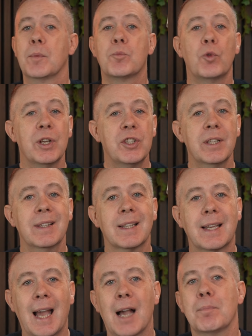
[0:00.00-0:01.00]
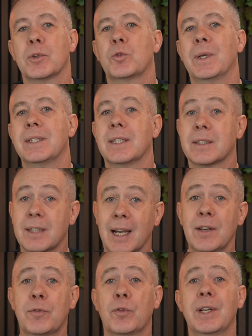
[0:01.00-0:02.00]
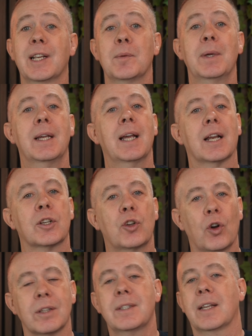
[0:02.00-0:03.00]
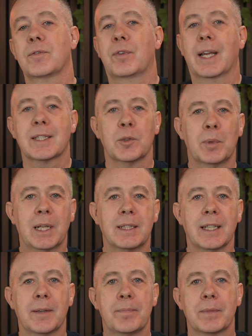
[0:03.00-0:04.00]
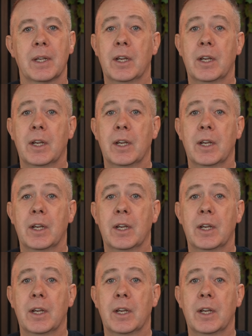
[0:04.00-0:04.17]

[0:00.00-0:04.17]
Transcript: bridging the gap between design freedom and content flexibility.